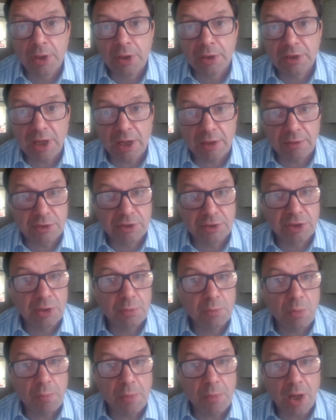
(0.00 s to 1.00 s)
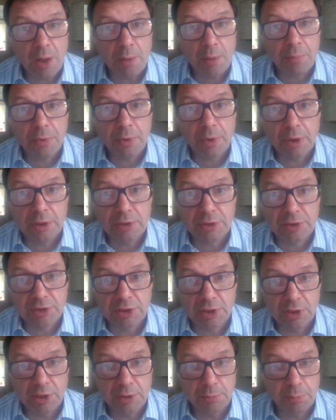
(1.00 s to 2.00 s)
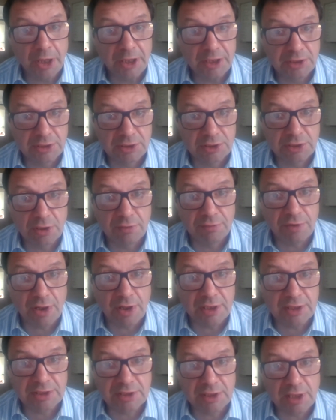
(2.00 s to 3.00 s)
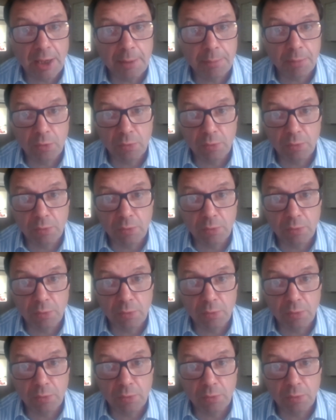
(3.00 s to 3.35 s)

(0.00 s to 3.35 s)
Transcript: daratumumab, and certainly patients that are very stable,